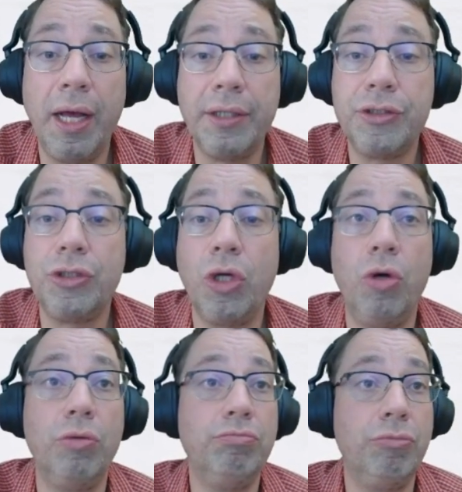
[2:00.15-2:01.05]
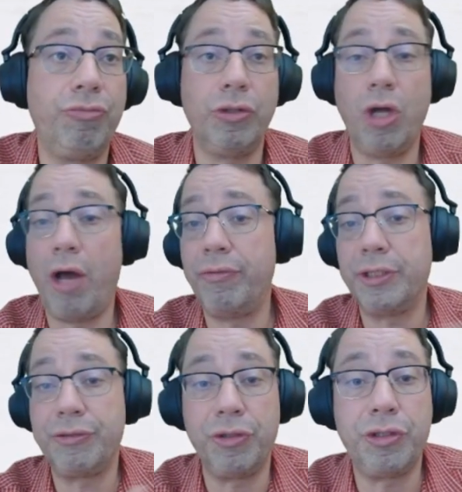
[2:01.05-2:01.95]
So for
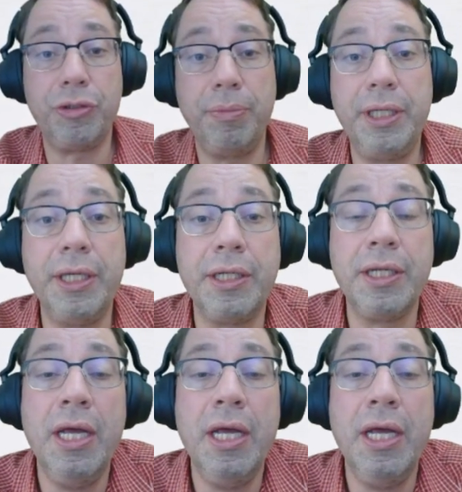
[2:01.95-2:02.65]
novice, for intermediate